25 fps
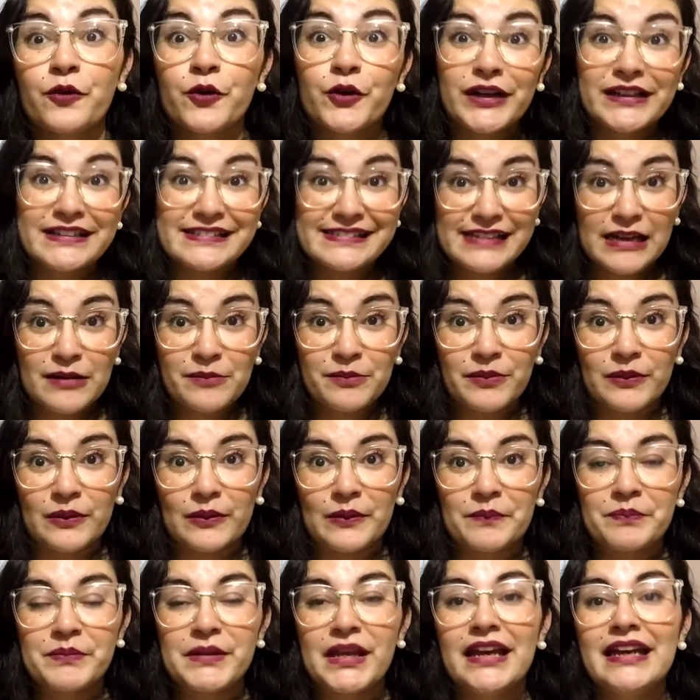example,
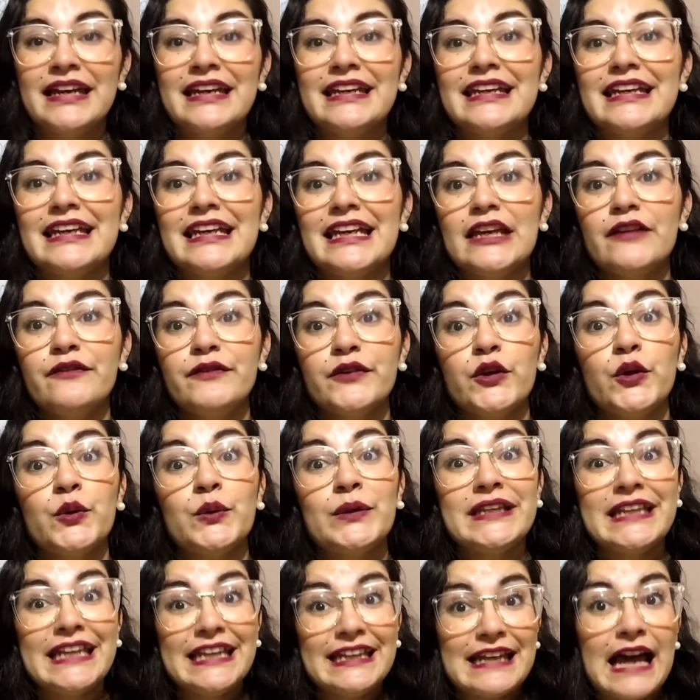if you
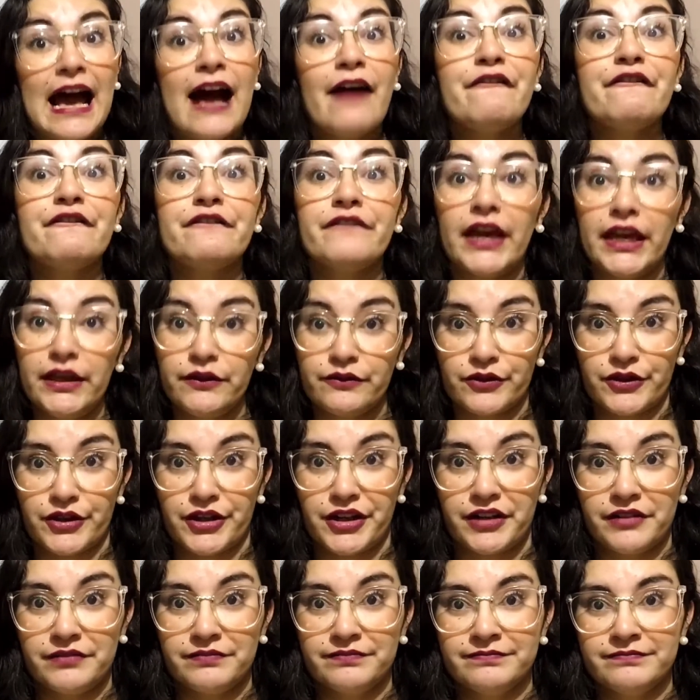need a favor,
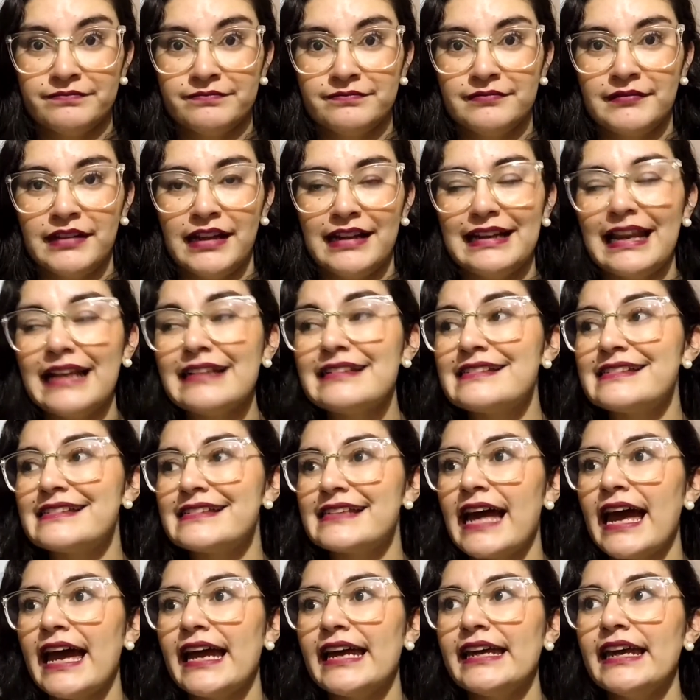let's
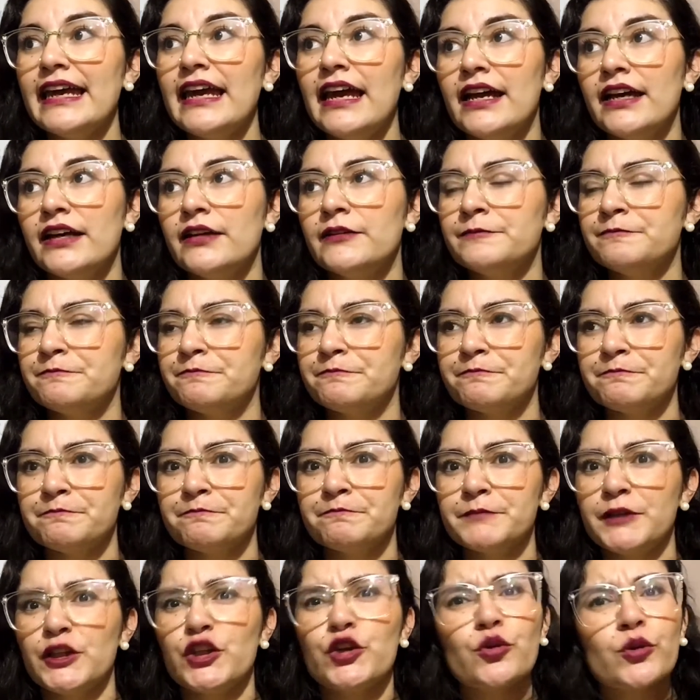say
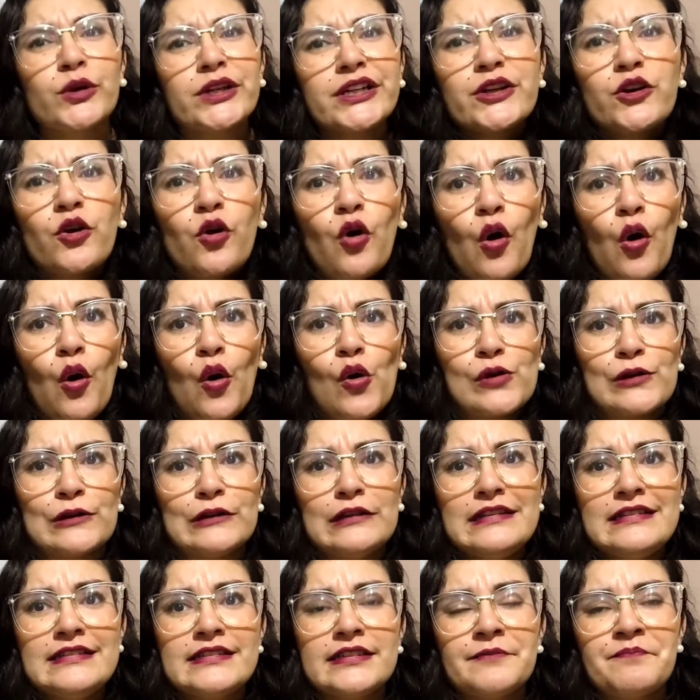you're
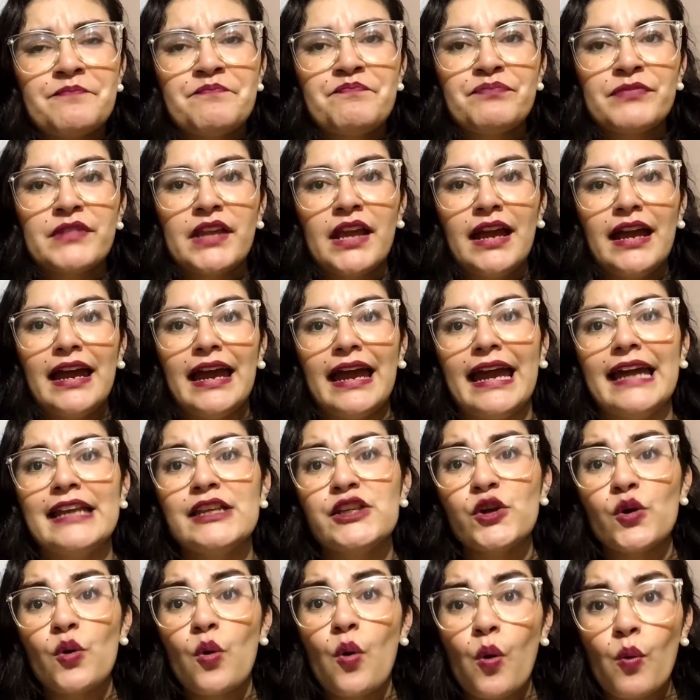cold and
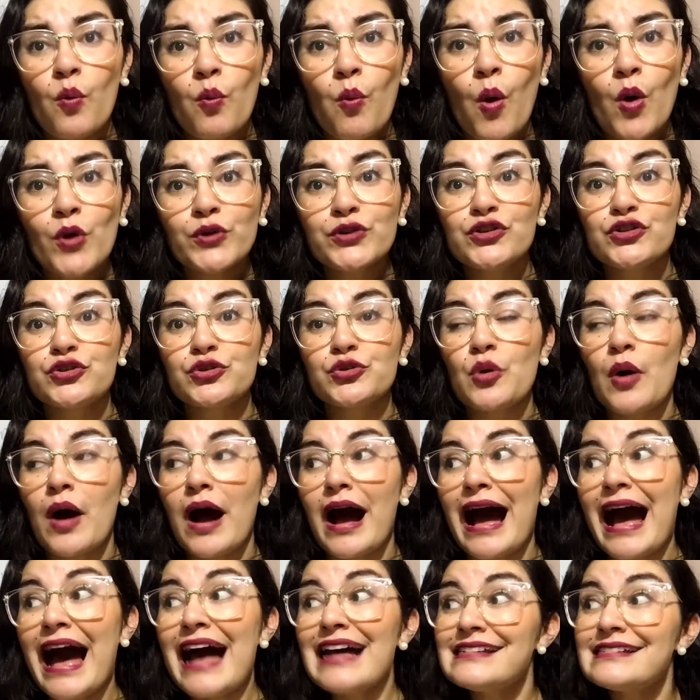you want to
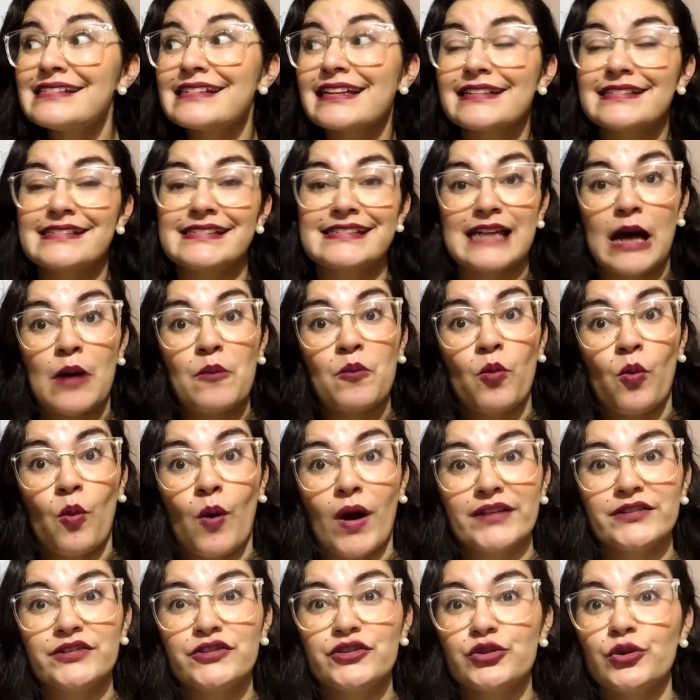ask
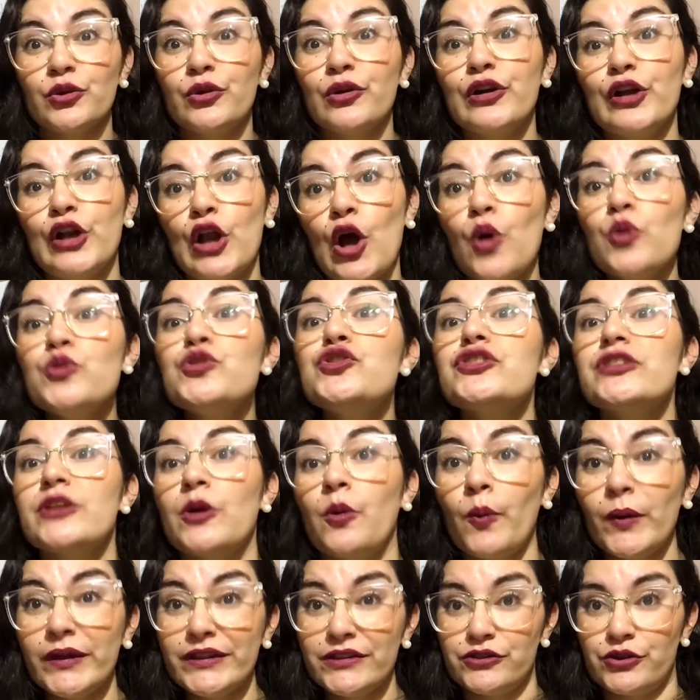someone to close the
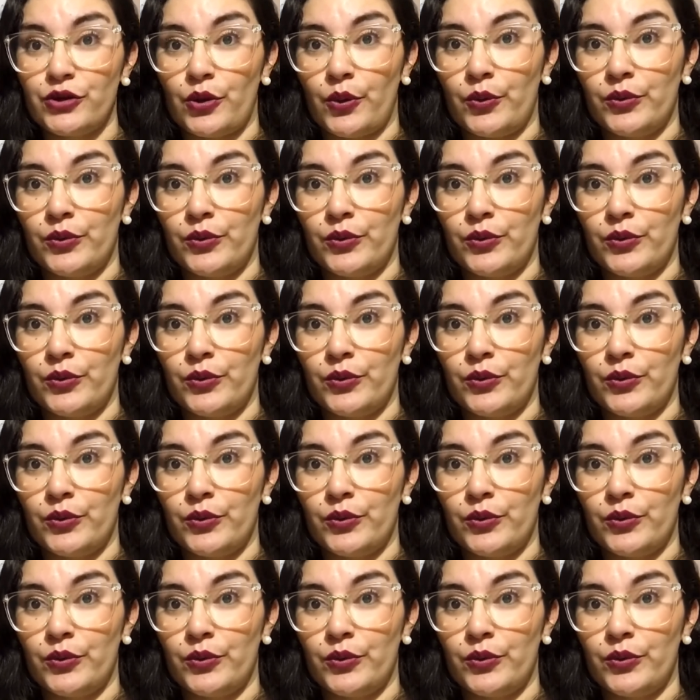window